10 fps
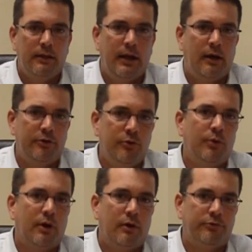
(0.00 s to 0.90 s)
Now I do
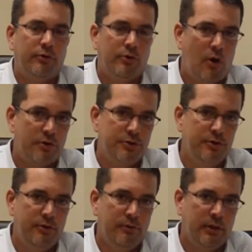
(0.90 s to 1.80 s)
want to also
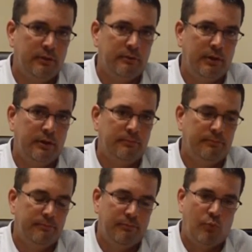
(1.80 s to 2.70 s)
caution you in
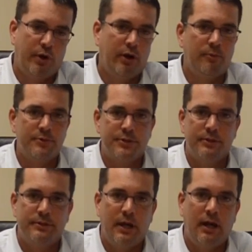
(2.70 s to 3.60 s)
100%
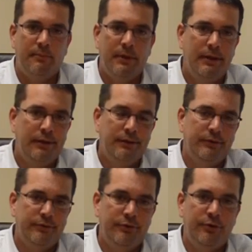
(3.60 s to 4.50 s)
of the time,
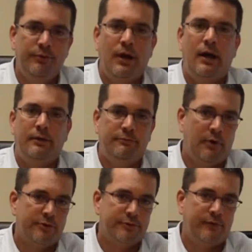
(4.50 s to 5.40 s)
do not
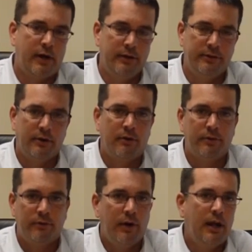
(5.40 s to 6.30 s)
falsify anything on
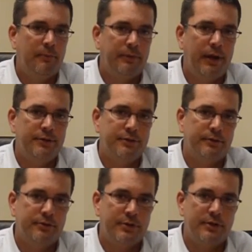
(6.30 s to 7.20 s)
the credit application
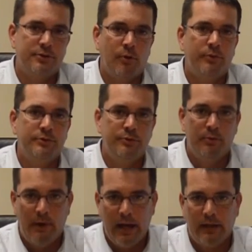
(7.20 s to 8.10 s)
because that's going
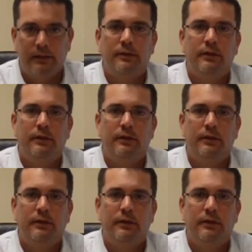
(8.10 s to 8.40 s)
to a bank.